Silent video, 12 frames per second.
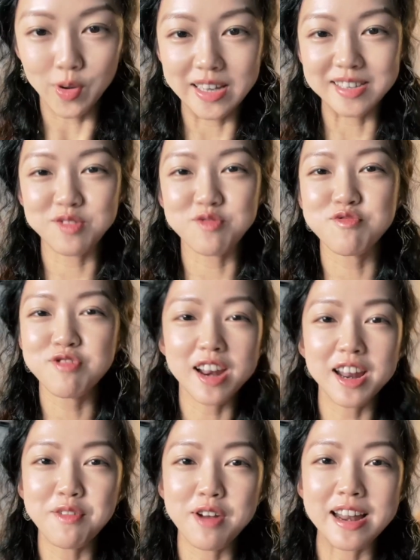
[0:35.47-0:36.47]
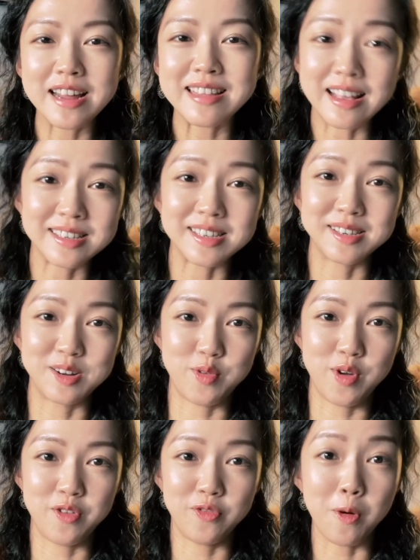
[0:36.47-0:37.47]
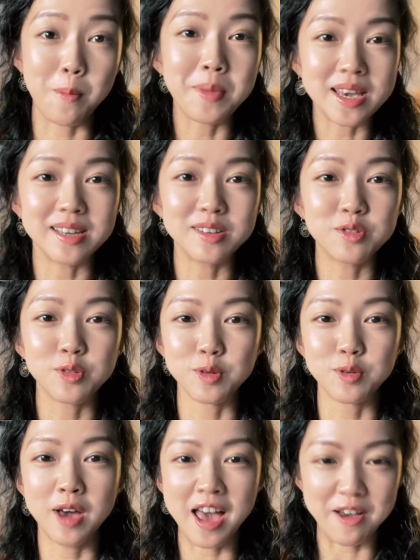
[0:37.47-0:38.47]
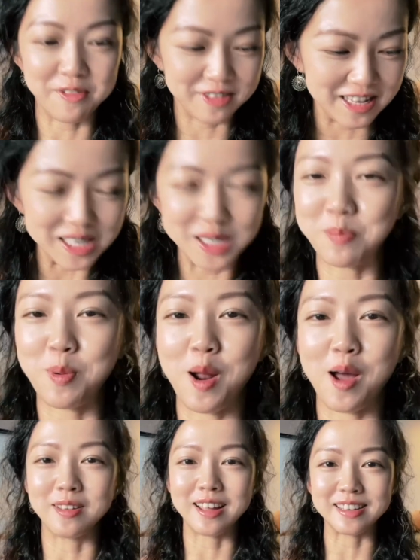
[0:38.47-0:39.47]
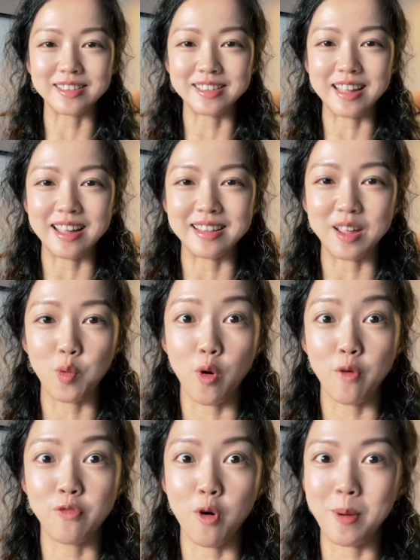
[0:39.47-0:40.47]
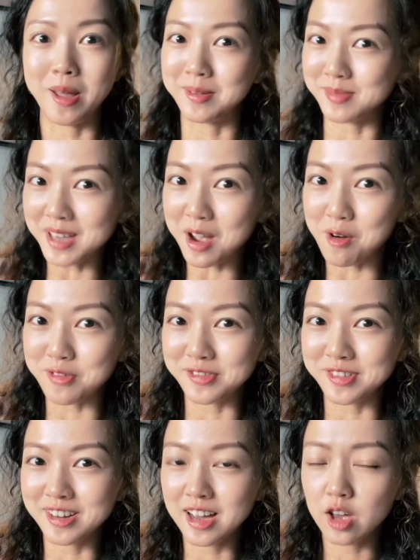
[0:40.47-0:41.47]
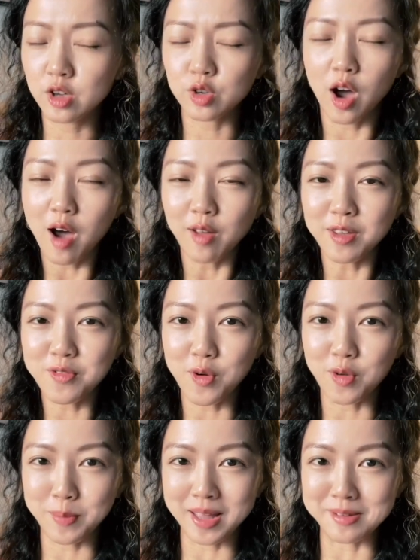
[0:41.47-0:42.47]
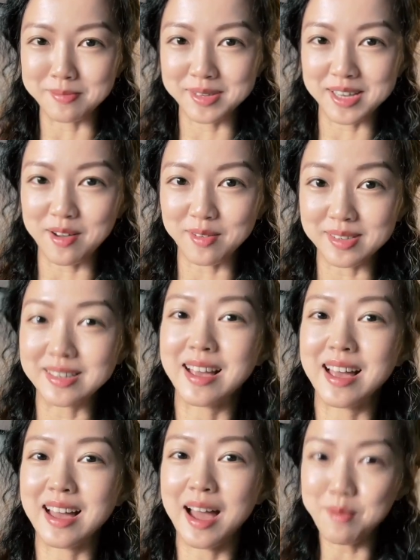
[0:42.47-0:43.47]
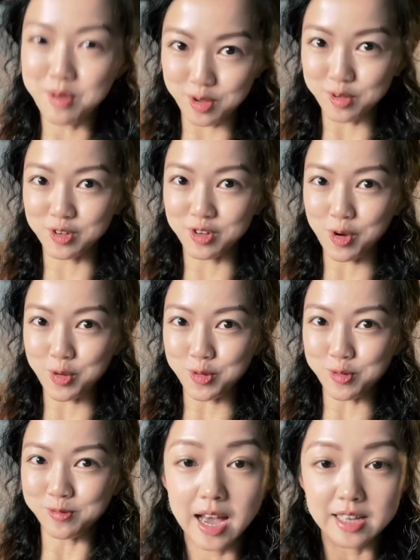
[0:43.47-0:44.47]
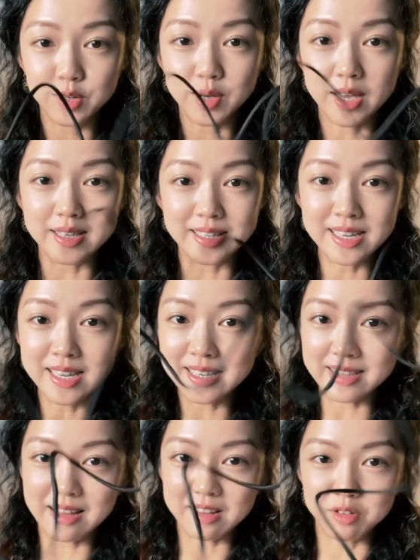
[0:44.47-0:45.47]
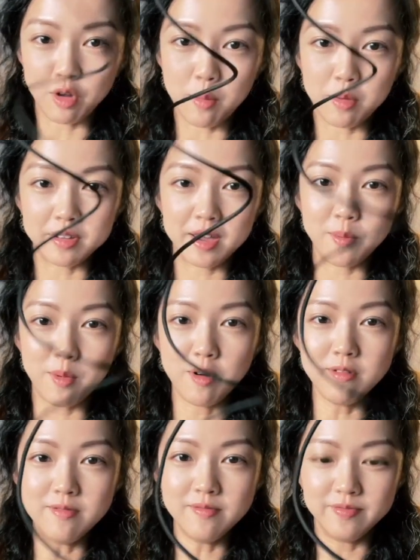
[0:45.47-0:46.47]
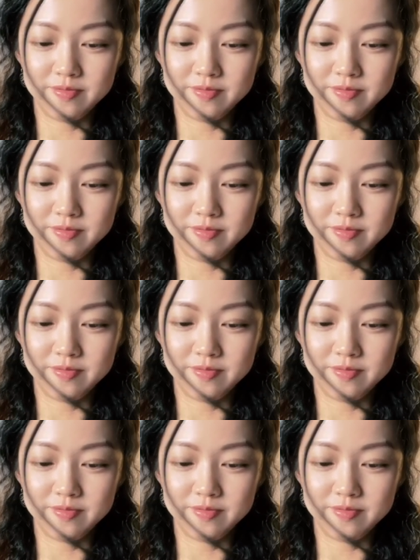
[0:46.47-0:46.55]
it's really necessary for me to have this product that they will fold by themselves. So how they fold by themselves, I'm going to show you. As you can see, it's like a normal table.